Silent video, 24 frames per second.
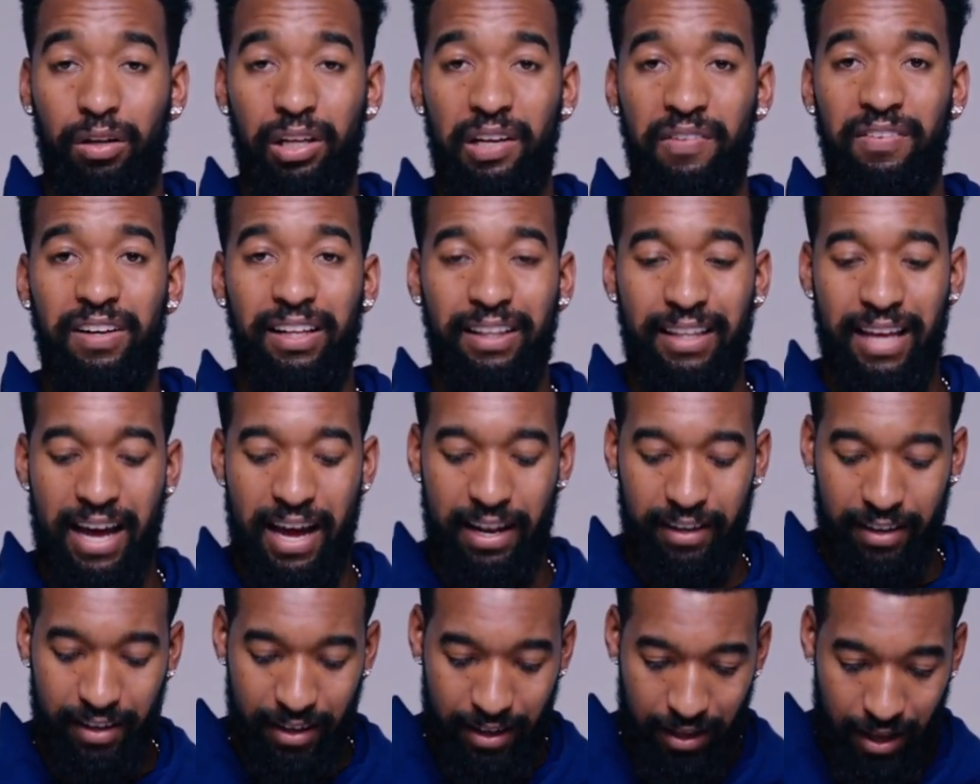leave it at
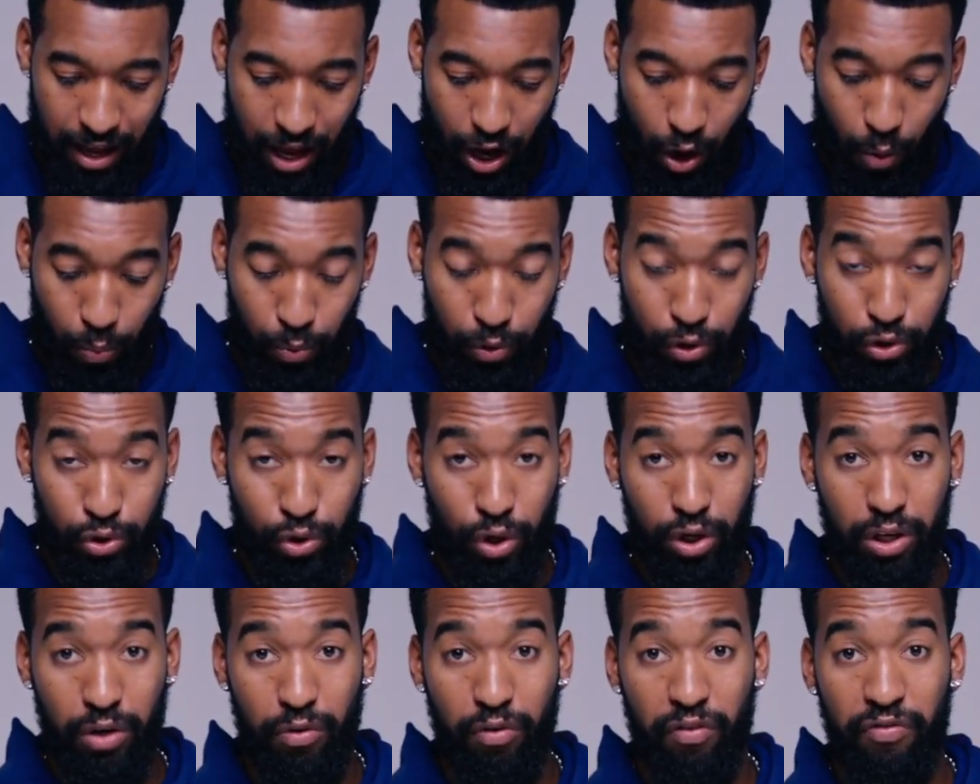that. I hope you
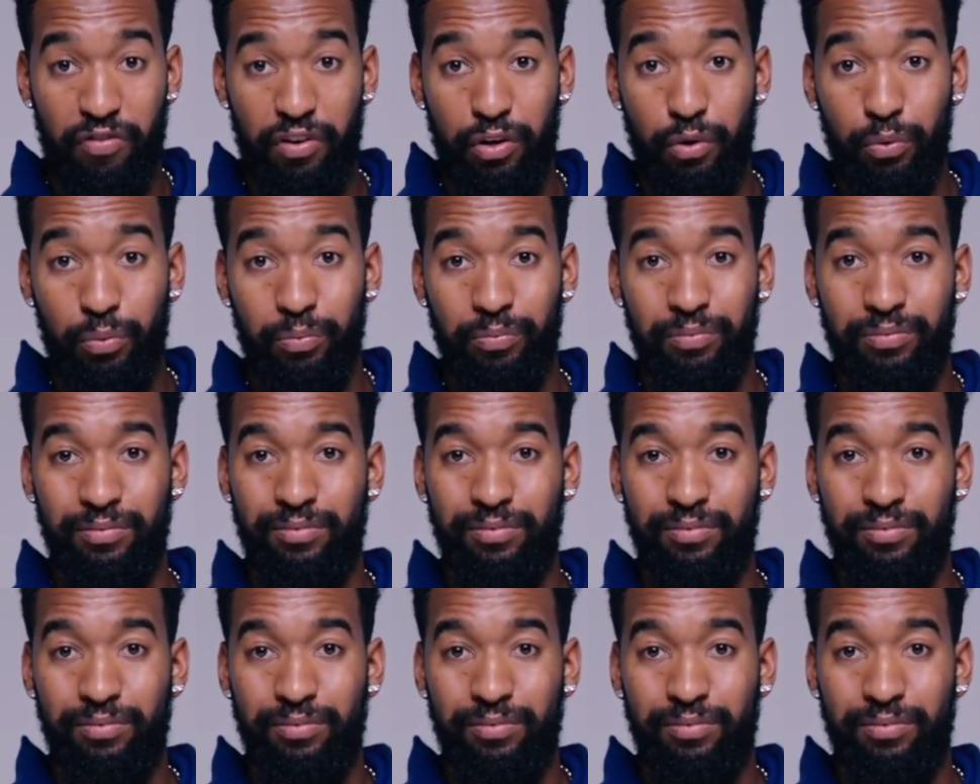enjoyed the review.